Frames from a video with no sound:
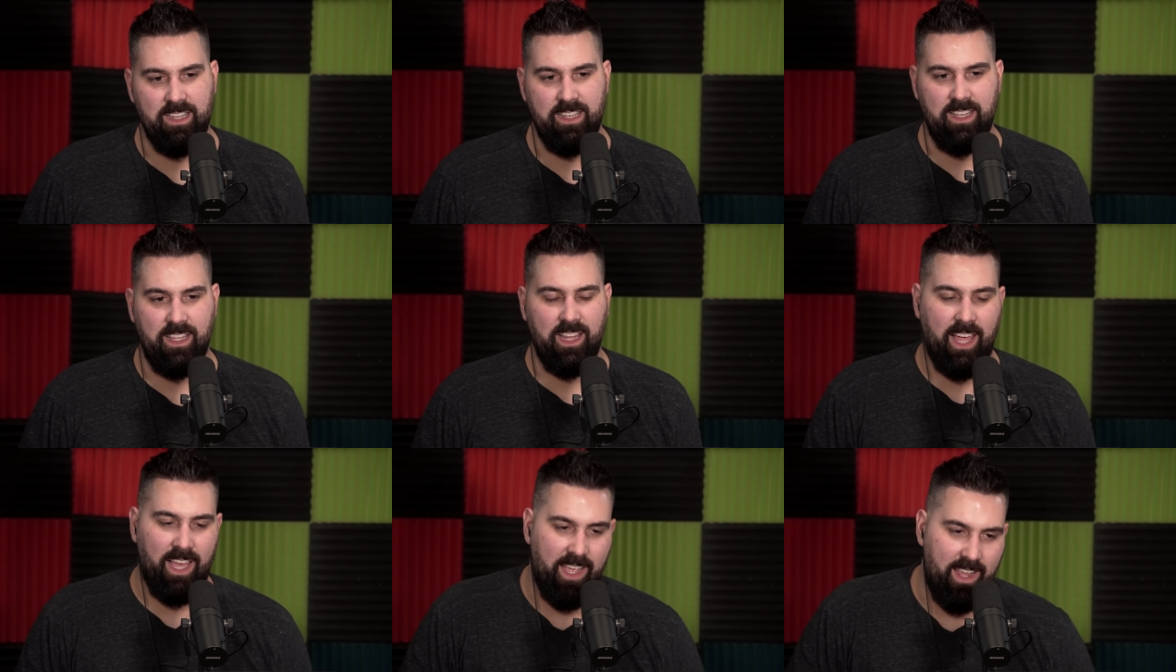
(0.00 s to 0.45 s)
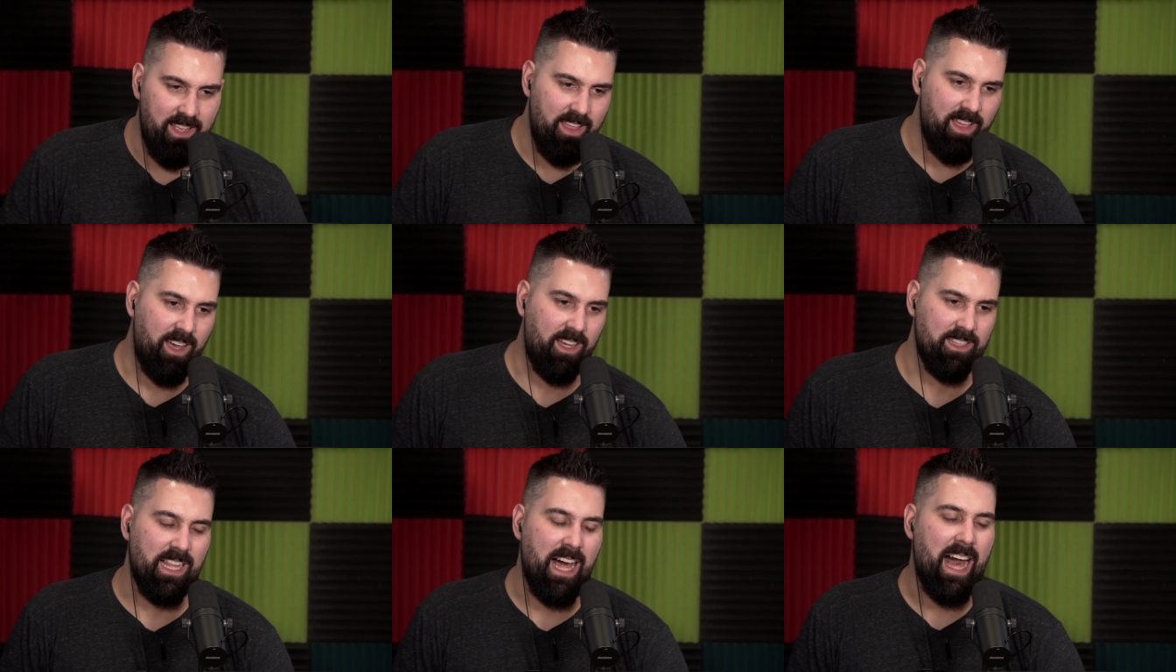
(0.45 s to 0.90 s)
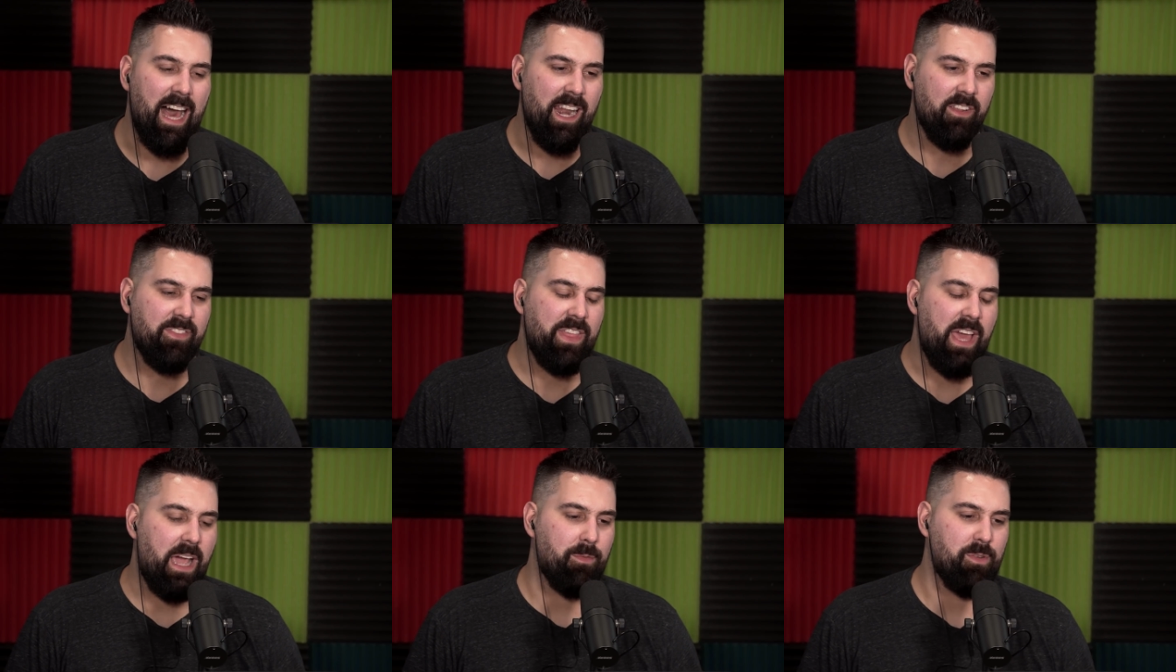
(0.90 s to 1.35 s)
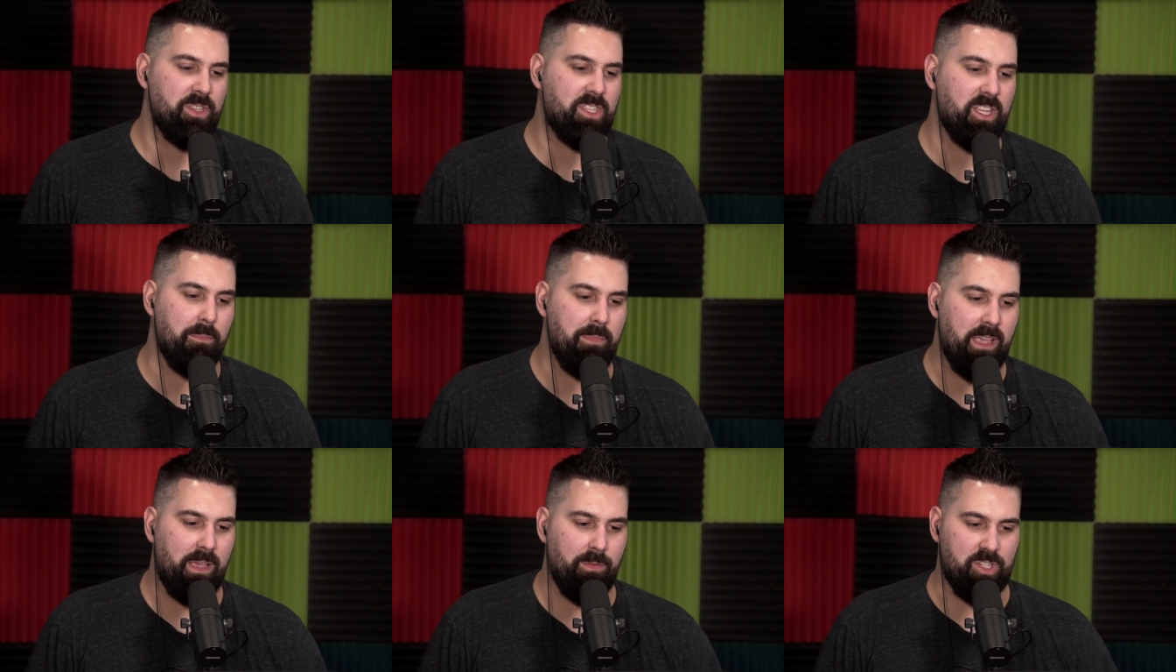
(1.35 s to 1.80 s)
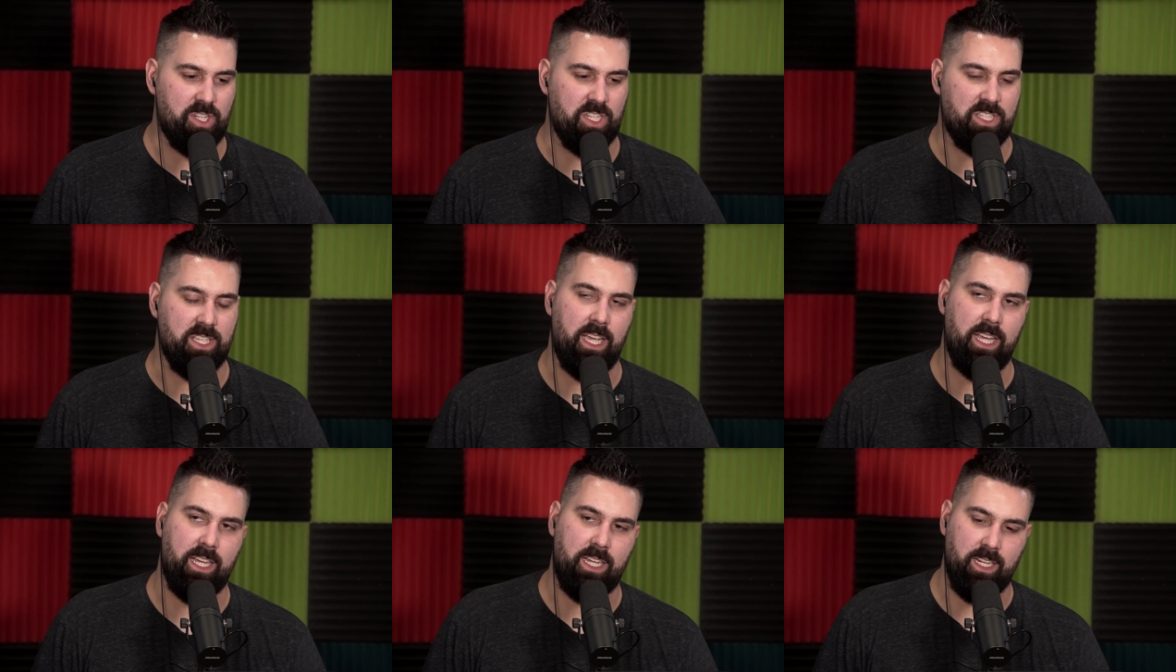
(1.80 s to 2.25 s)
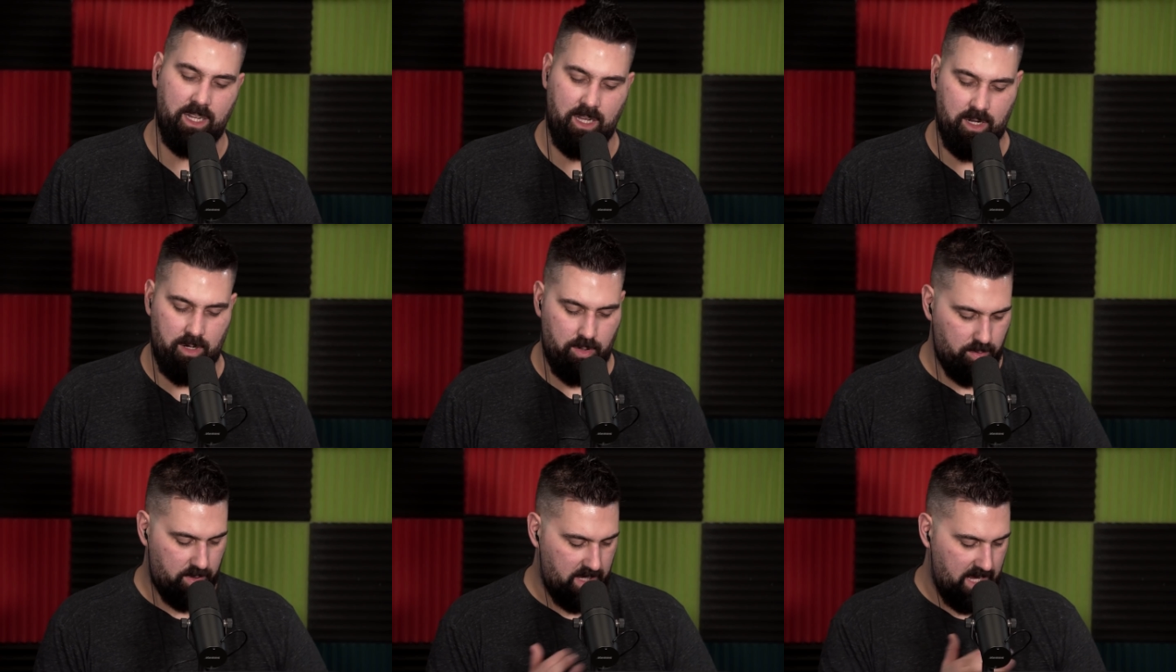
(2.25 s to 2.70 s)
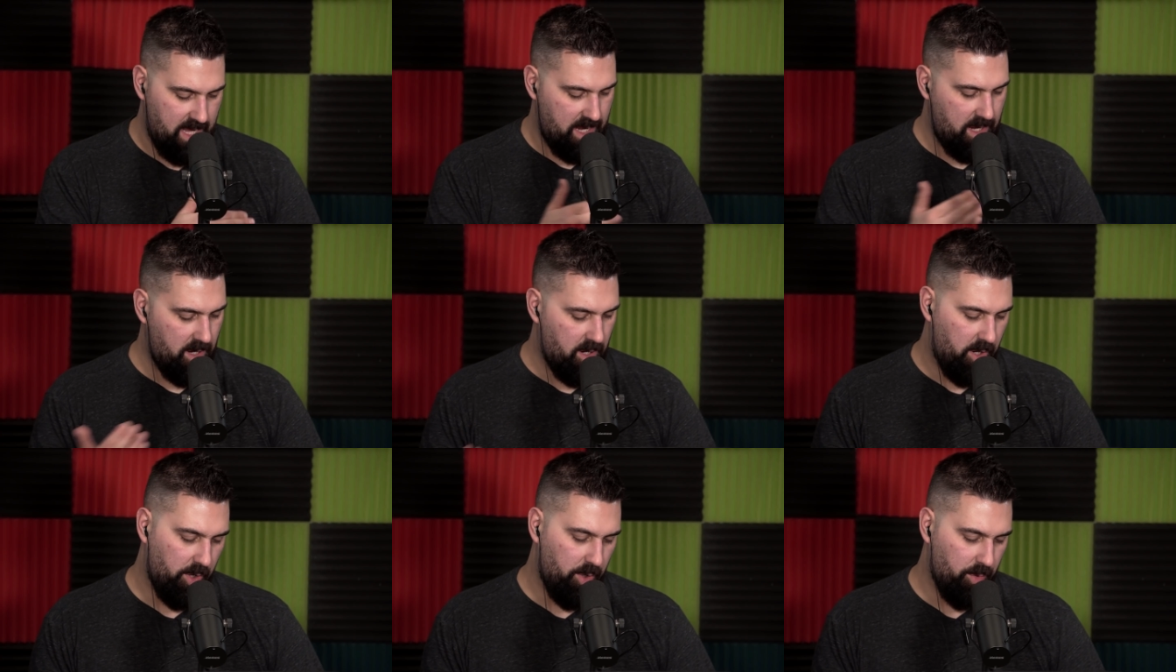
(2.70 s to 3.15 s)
That's fair. Like, a lot of that to me was just like, okay.